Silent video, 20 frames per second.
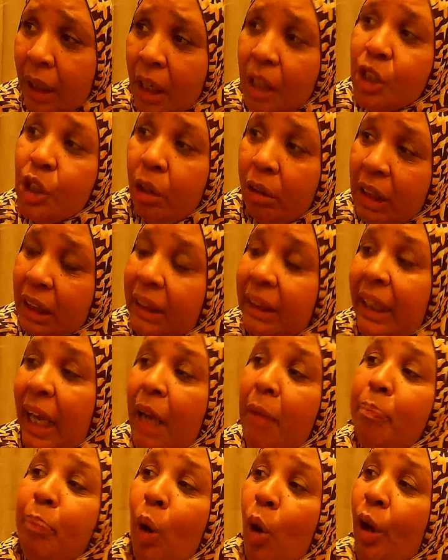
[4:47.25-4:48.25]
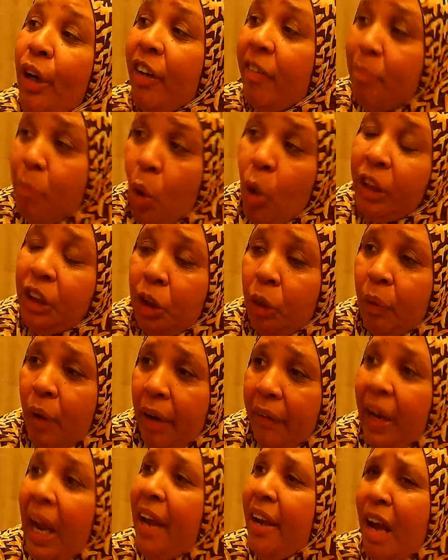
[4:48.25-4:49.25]
So the State Board of
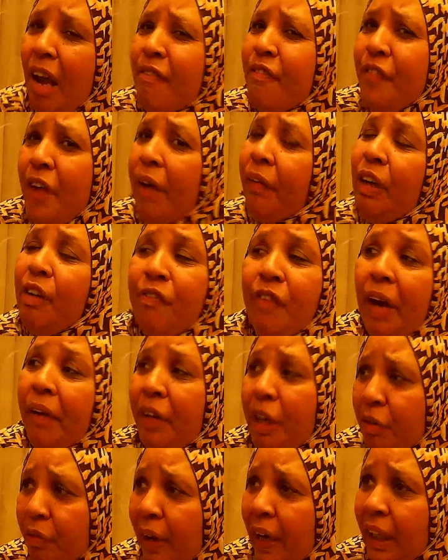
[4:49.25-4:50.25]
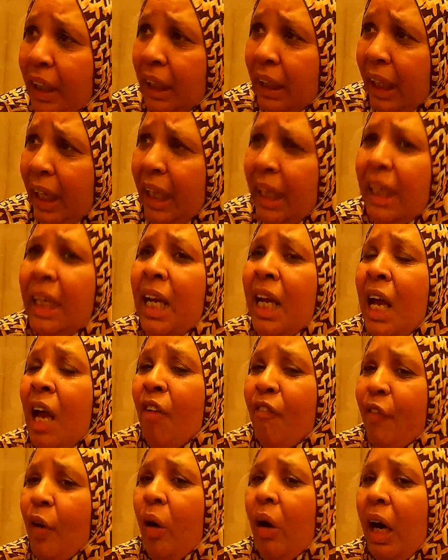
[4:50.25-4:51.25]
Mortuary, and they're very, very regulated
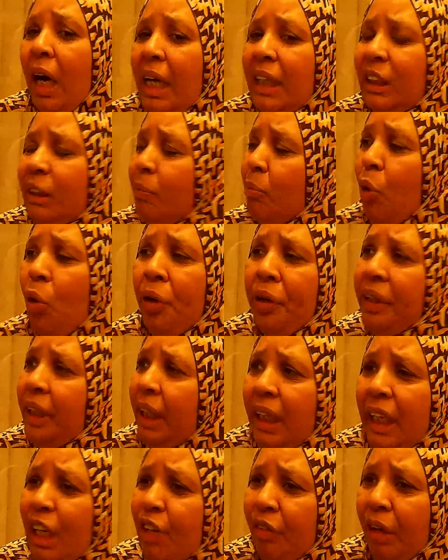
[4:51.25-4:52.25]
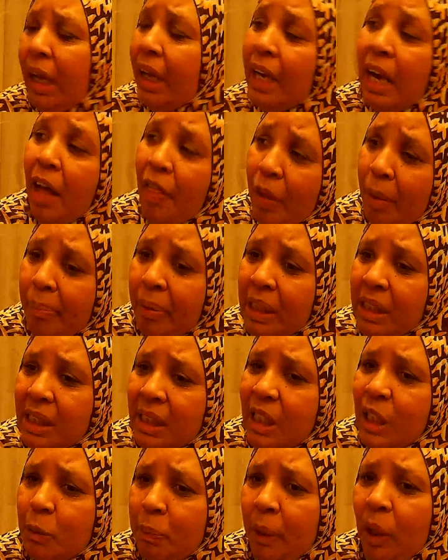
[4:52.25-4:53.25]
for us more than even another
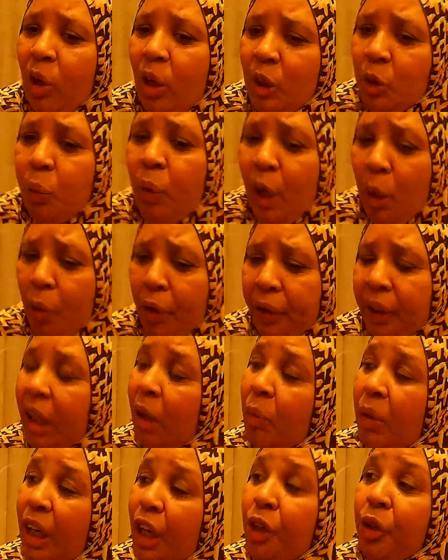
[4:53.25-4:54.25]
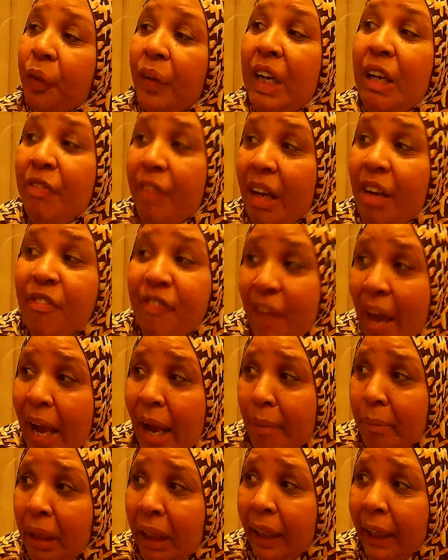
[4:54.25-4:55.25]
business because we're working with a grieving
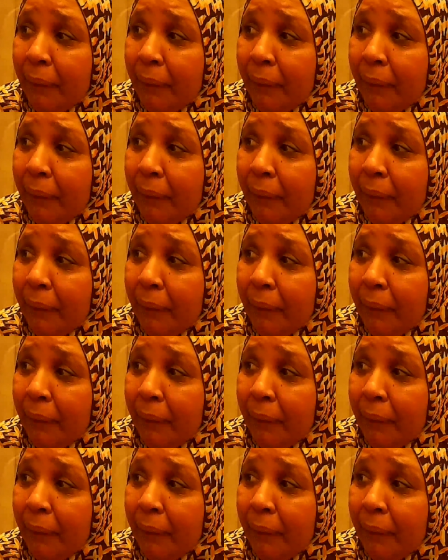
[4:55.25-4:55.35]
family.